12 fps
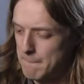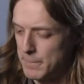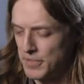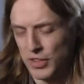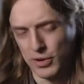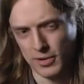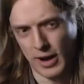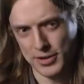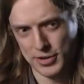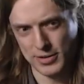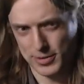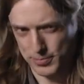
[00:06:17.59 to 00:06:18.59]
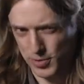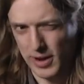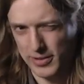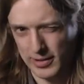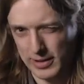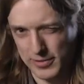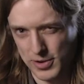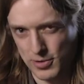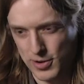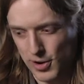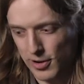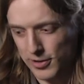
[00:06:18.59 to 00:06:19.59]
There are actually surprisingly few
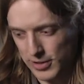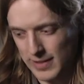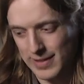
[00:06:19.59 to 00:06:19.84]
cards in